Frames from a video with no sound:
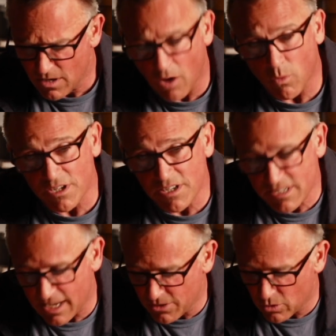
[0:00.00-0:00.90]
I wanted to
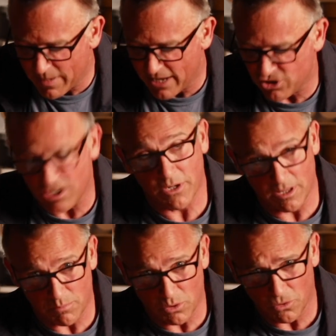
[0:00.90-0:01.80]
tell you about showing the
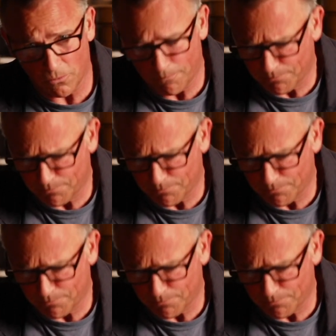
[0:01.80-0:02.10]
ball.